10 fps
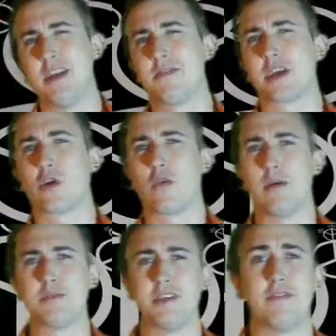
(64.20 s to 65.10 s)
of the
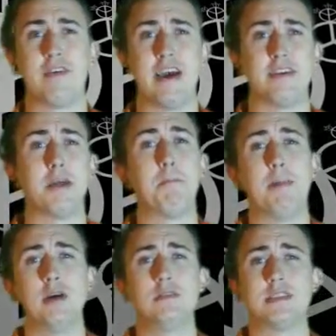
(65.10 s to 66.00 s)
corruption found on
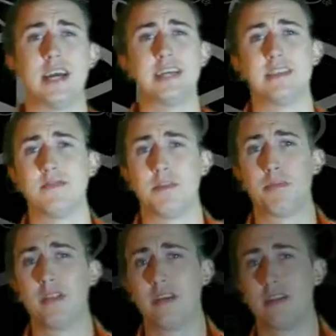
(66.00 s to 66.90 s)
both sides of the
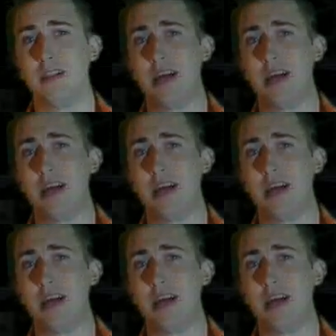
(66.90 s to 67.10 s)
political